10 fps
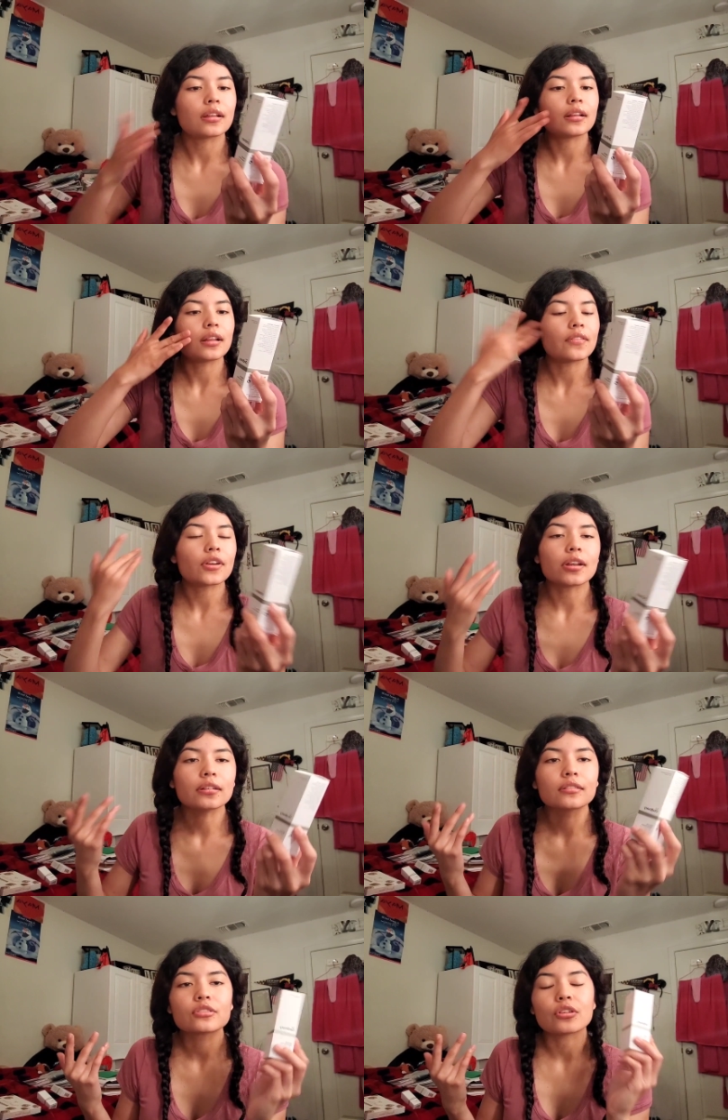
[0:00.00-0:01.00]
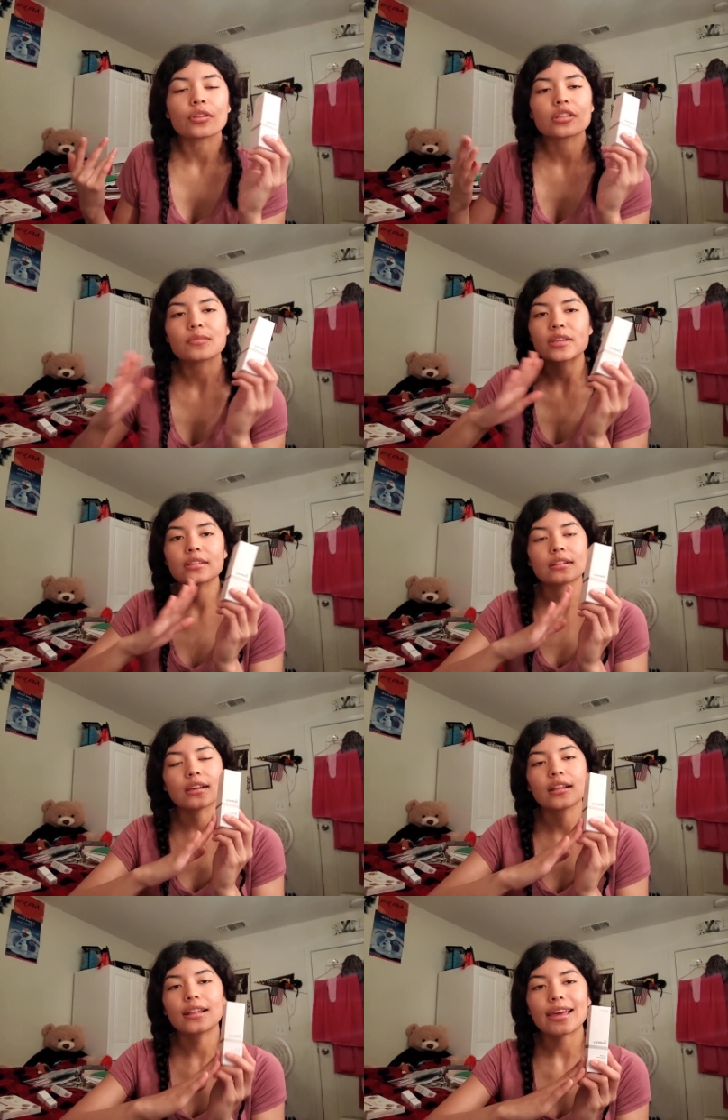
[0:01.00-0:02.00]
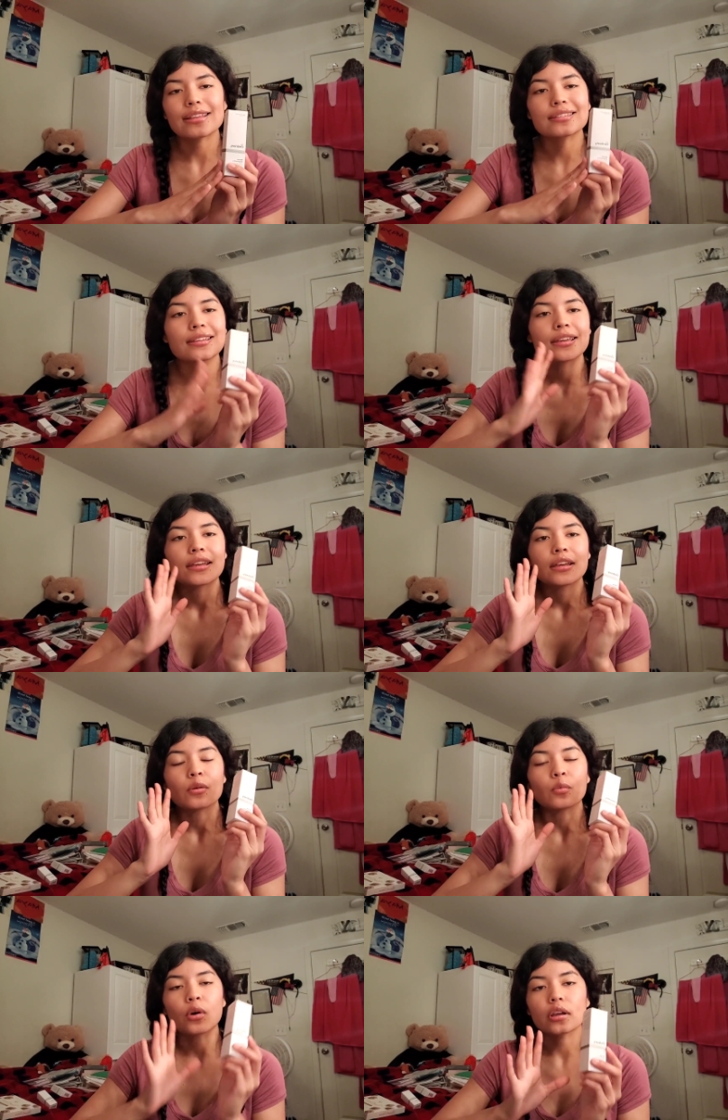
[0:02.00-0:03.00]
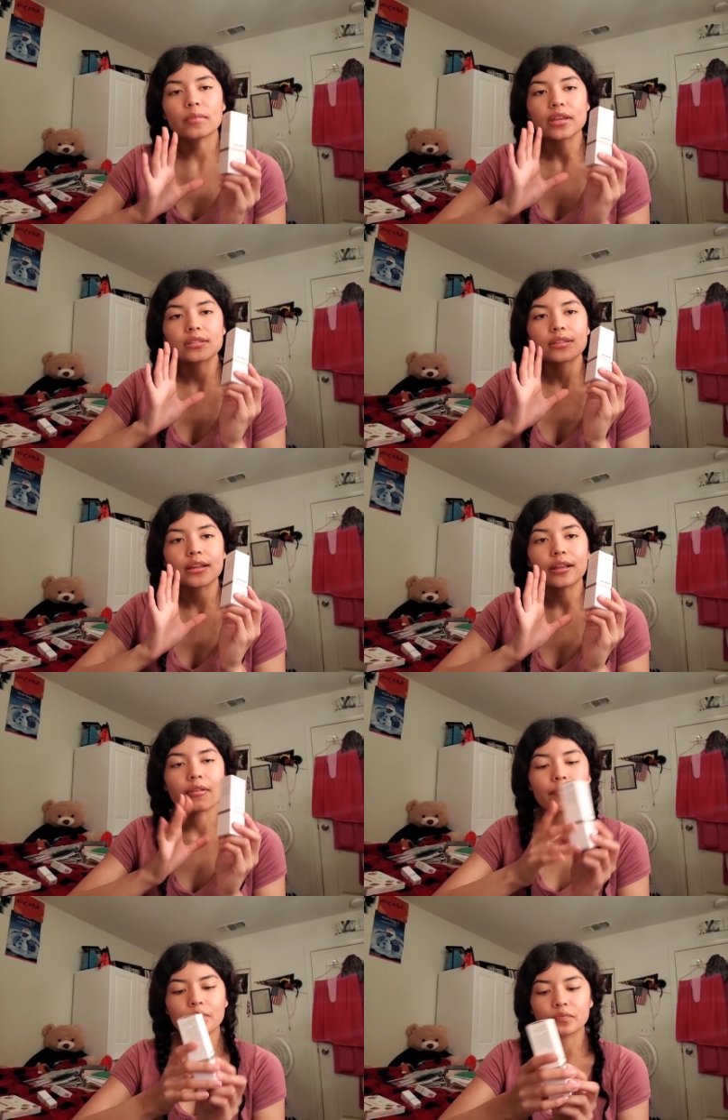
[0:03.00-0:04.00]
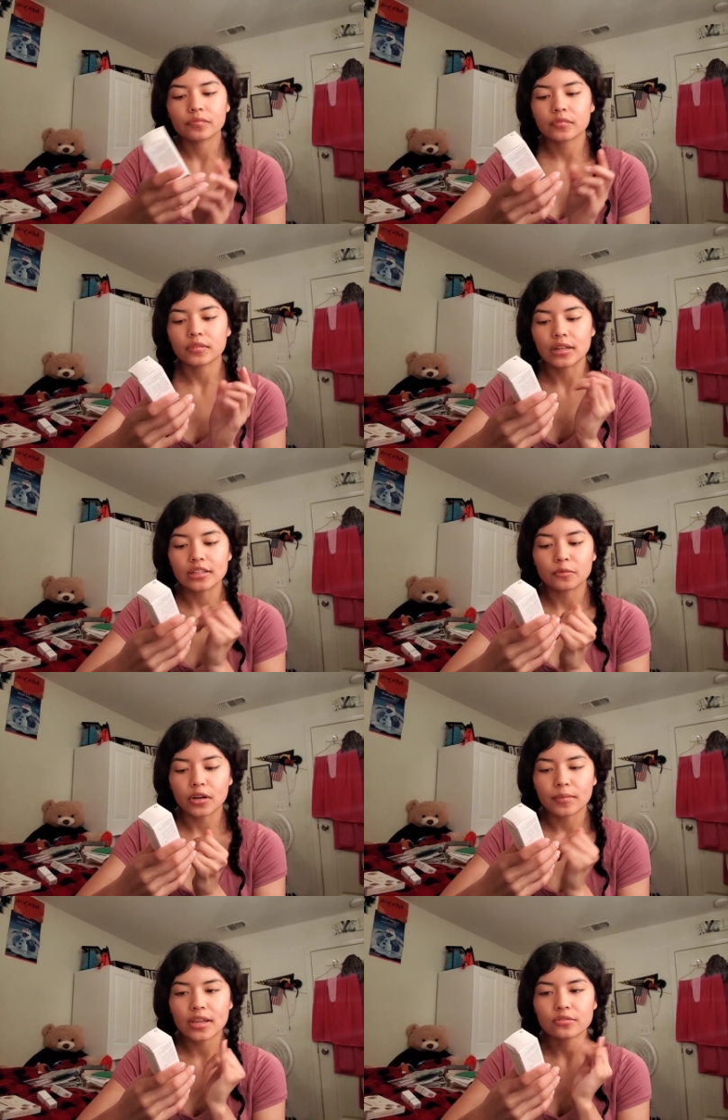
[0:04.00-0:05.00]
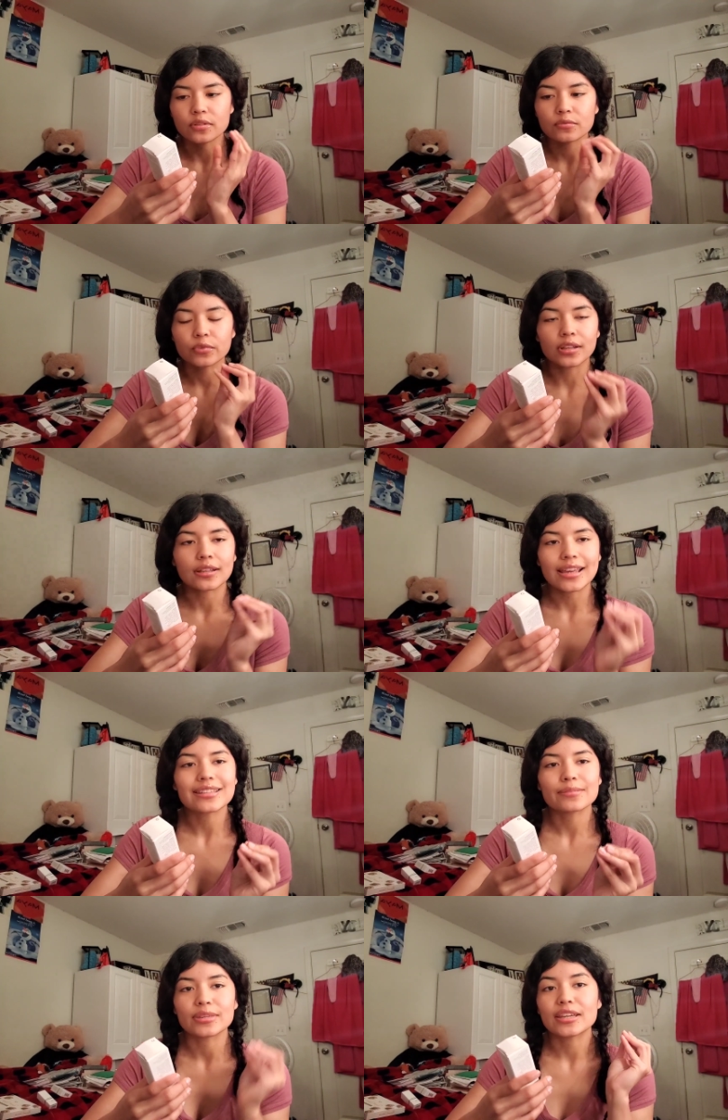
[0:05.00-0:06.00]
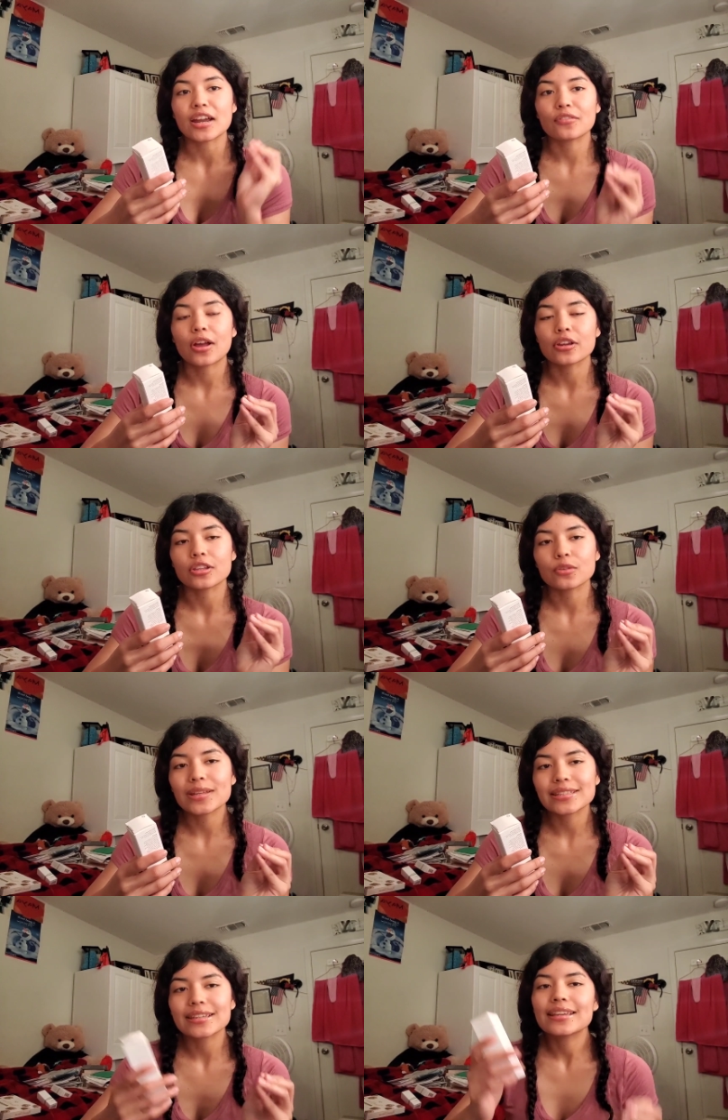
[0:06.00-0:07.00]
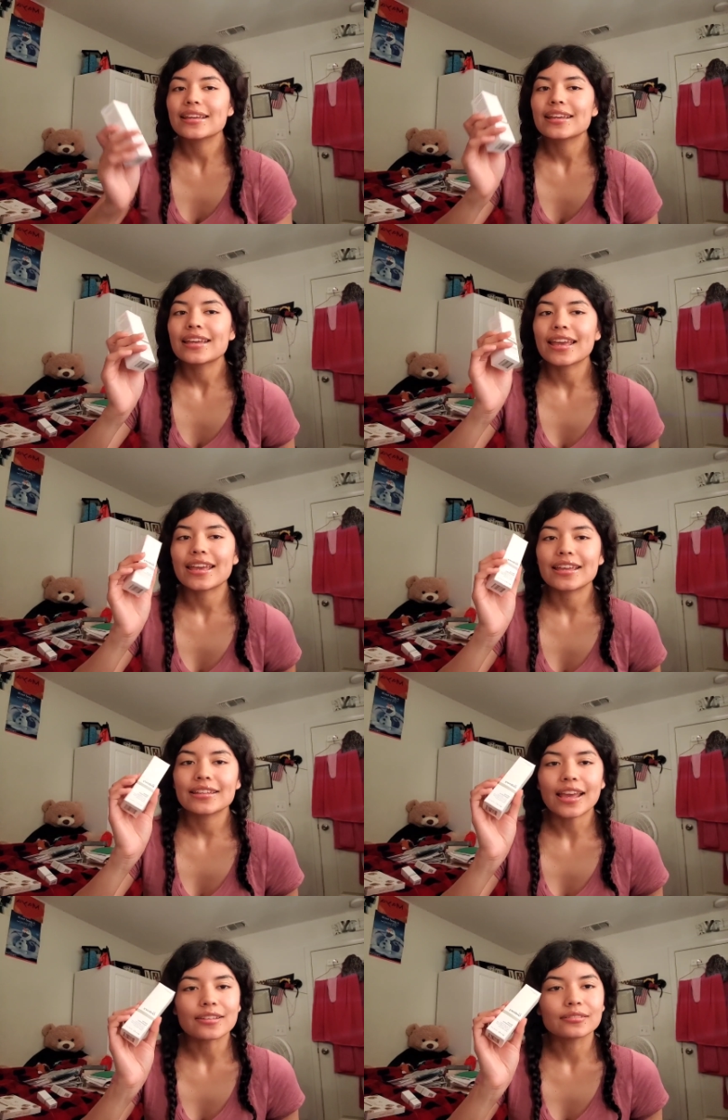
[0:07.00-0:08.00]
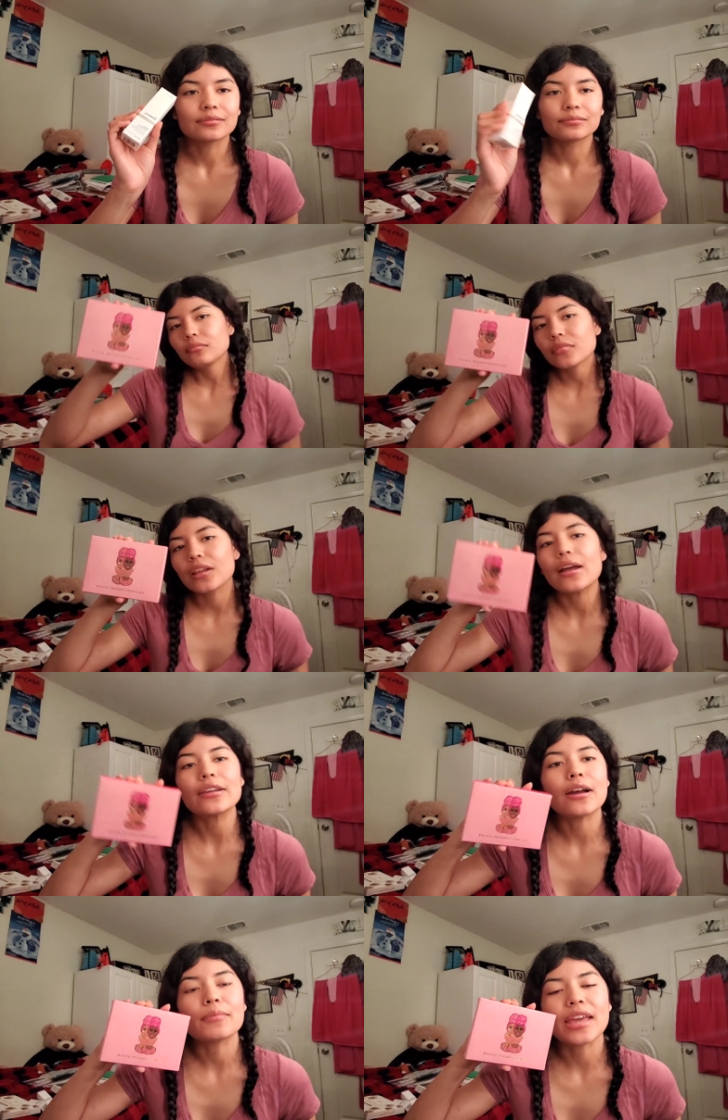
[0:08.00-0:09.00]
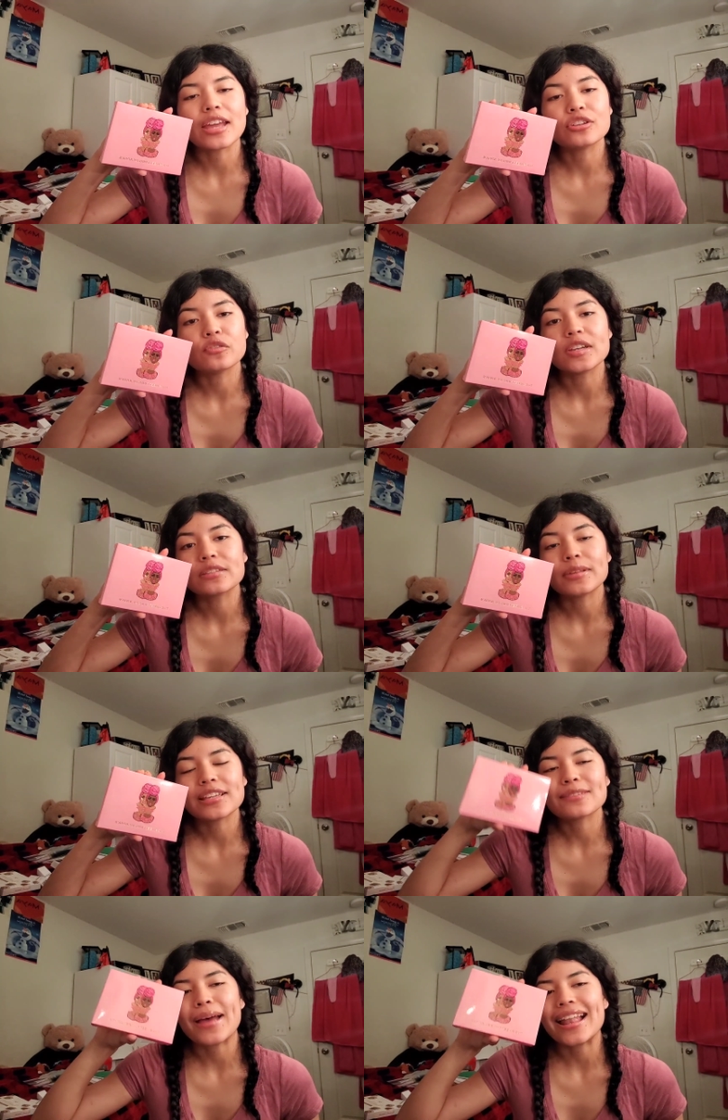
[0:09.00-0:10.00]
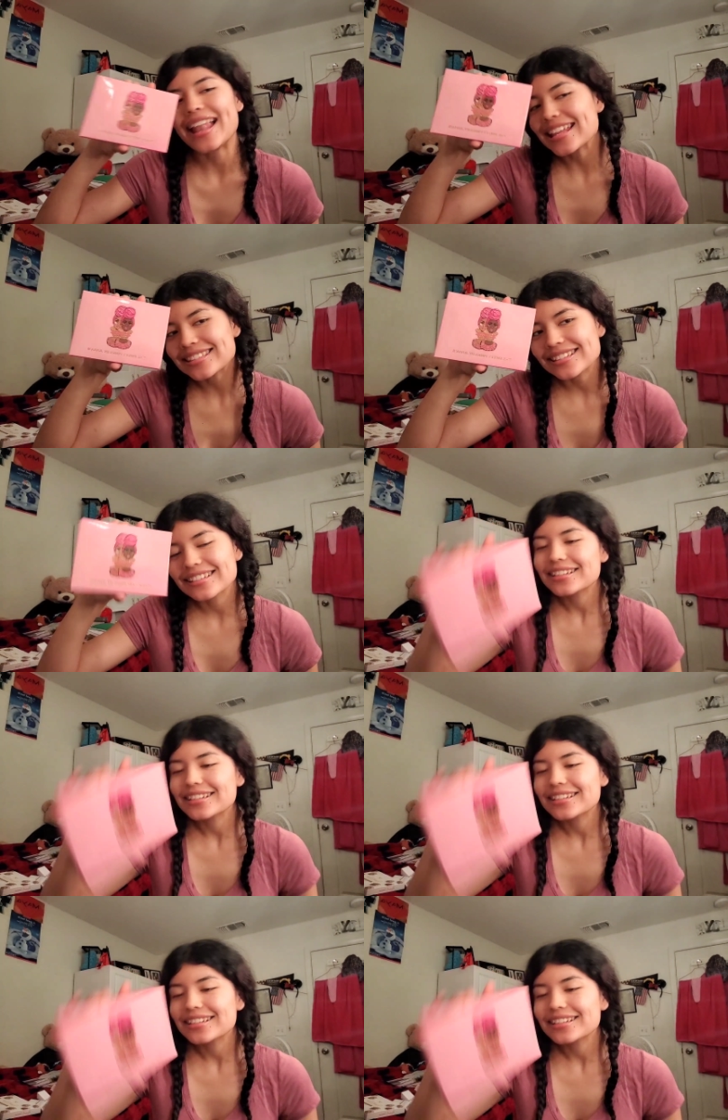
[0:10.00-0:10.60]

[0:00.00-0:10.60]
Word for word: leave it on. So this is basically a light water-based. Um, it is water-based, so it's really light. Be careful how you do it. And yeah, I got me a Juvia's Place palette.